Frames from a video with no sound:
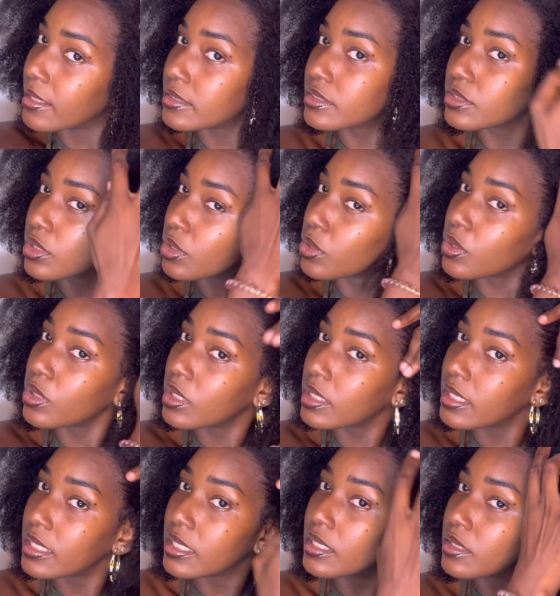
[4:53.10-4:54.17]
So
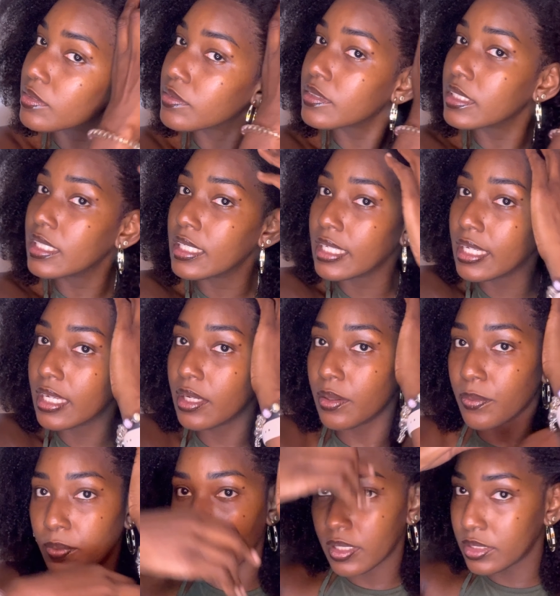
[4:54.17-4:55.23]
really
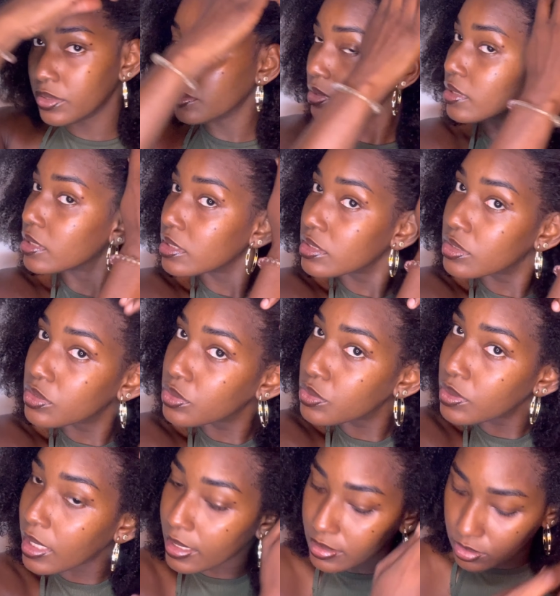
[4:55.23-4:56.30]
what you could
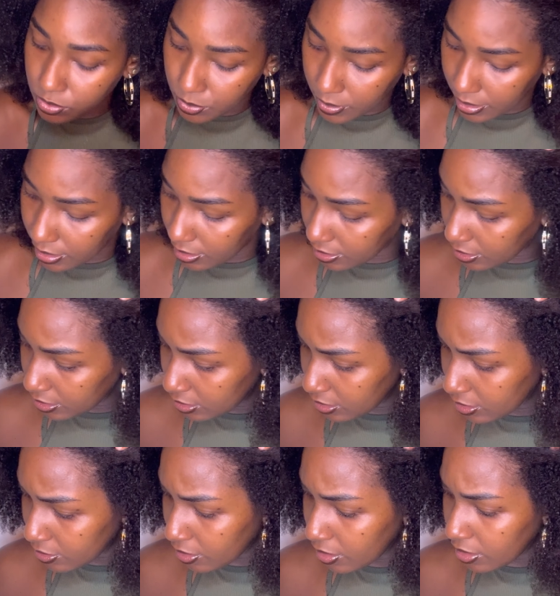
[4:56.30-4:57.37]
do as well,
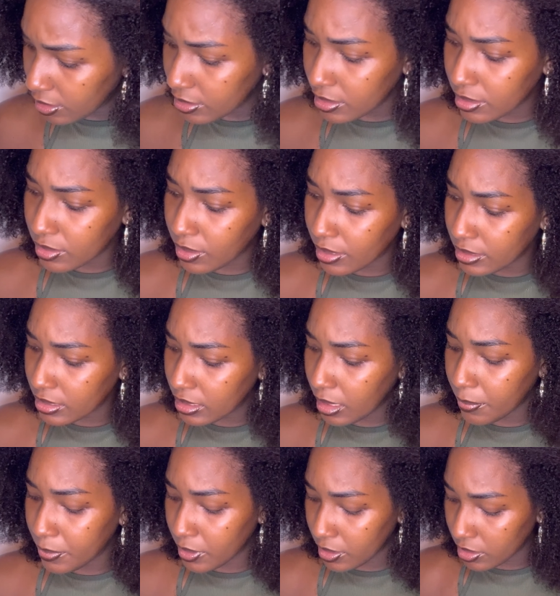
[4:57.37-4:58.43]
you know, I need a
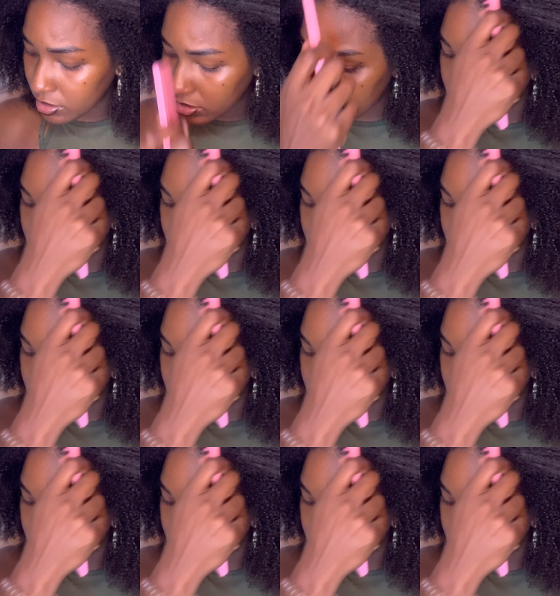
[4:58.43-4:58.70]
brush.